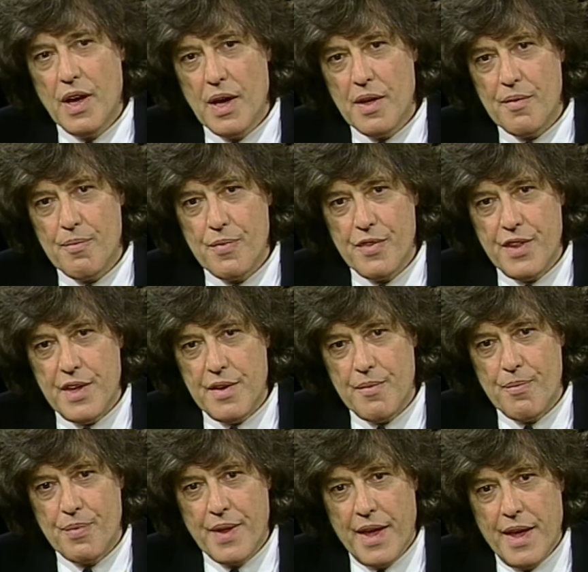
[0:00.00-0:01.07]
Uh, the
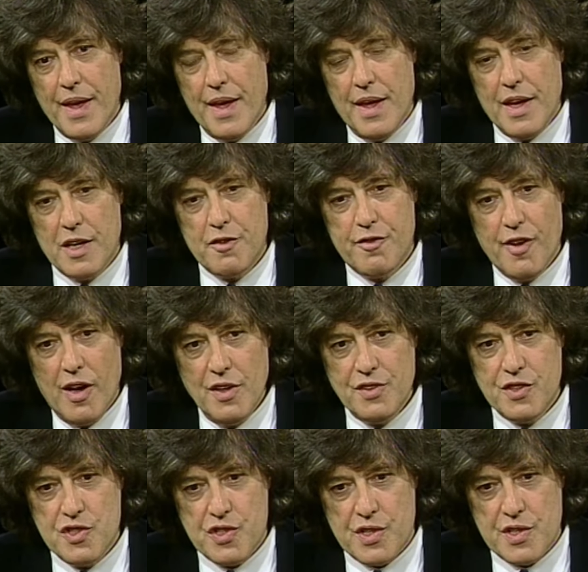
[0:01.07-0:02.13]

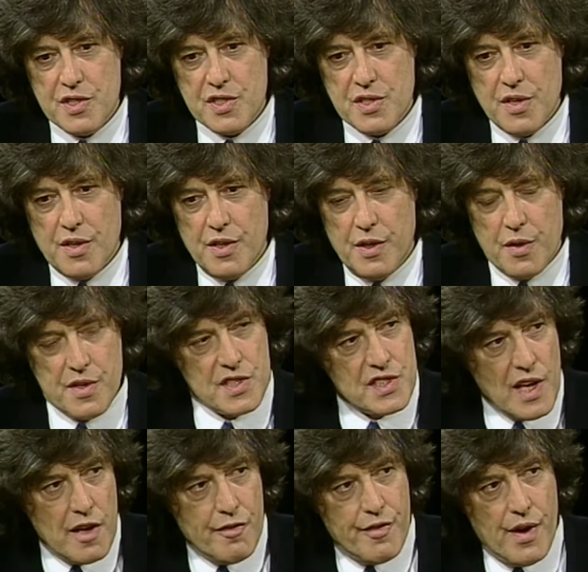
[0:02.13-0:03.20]
advantages, you know, the
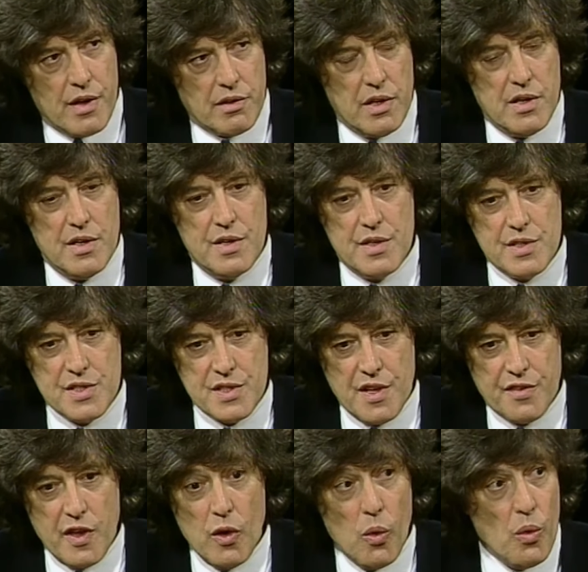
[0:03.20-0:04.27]
safe area is
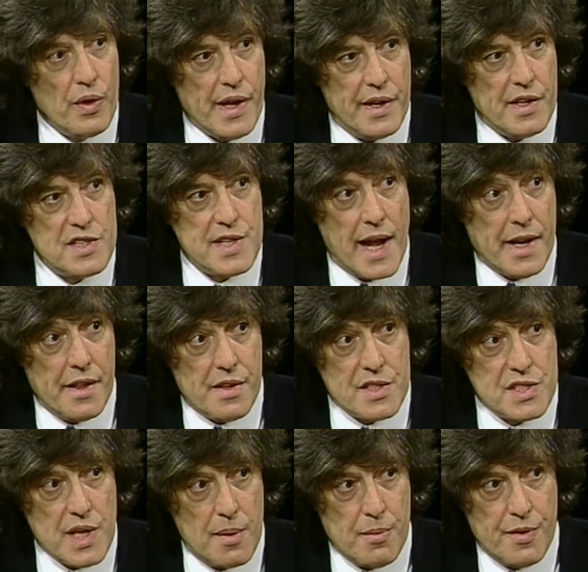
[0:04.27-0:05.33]
that they all get exactly the
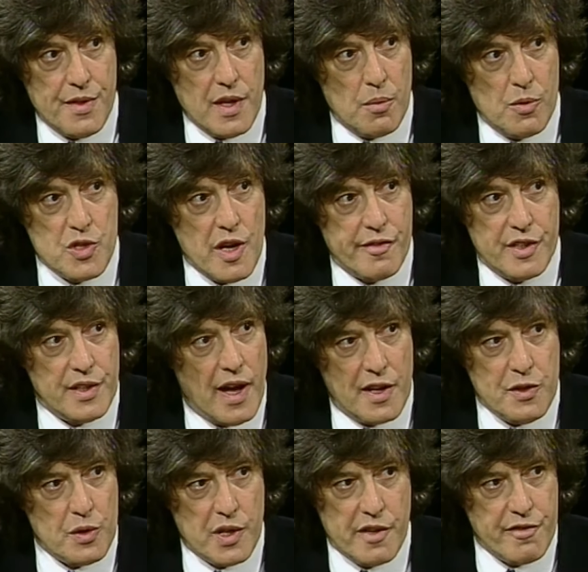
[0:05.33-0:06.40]
same thing, whichever
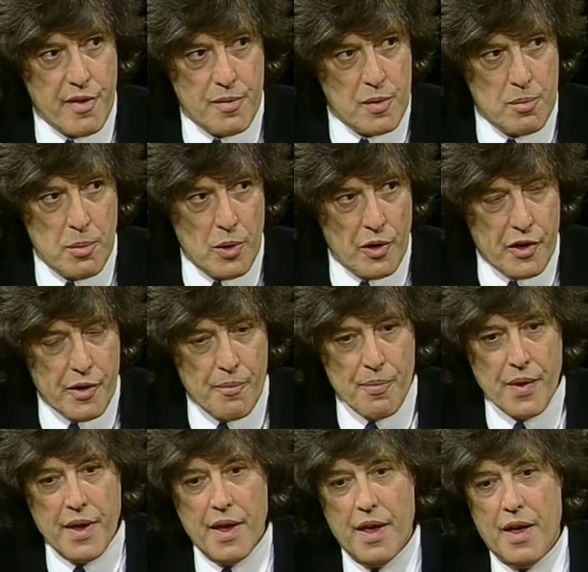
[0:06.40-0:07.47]
night you give them the book.
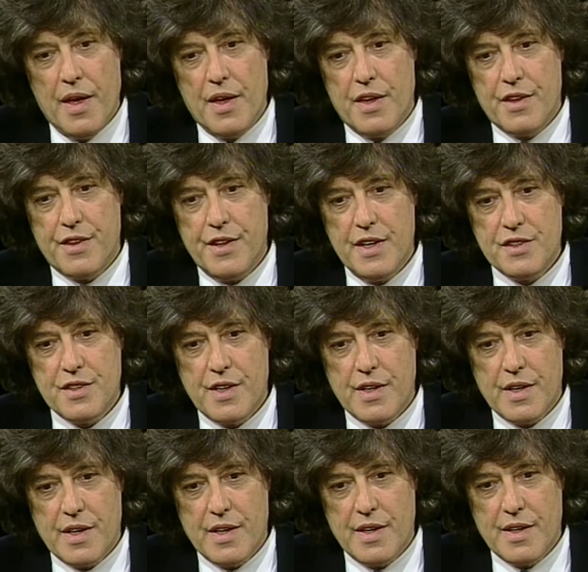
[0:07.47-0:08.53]
Yeah.
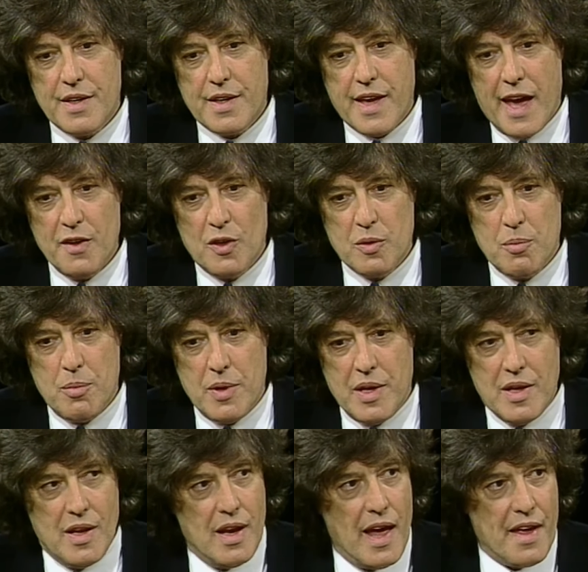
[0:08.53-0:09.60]
Theatre cannot
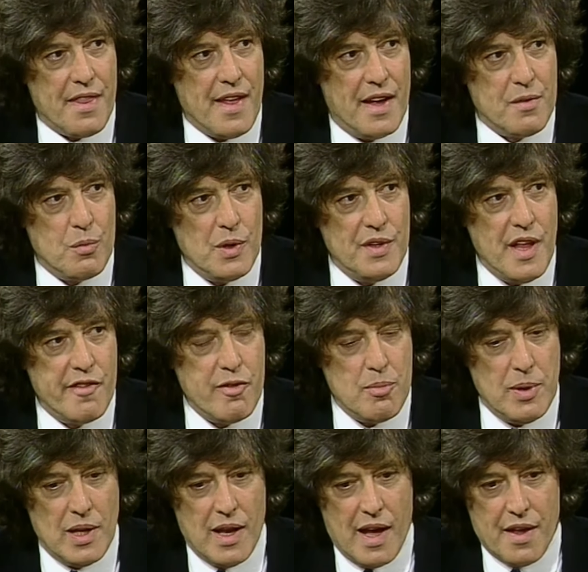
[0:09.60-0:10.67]
be like that, will never
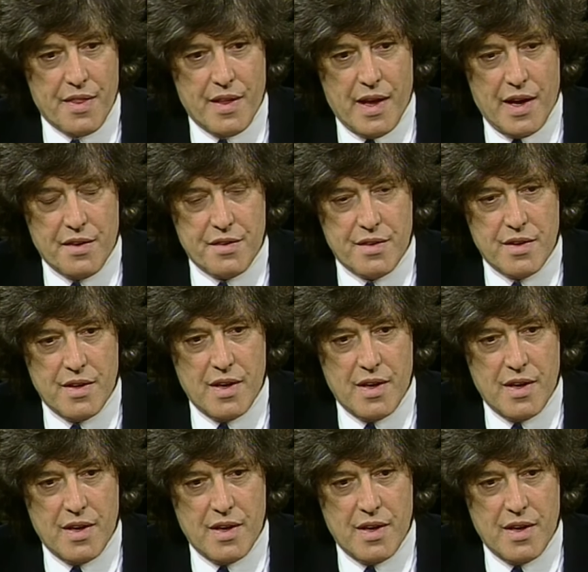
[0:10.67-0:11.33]
be like that.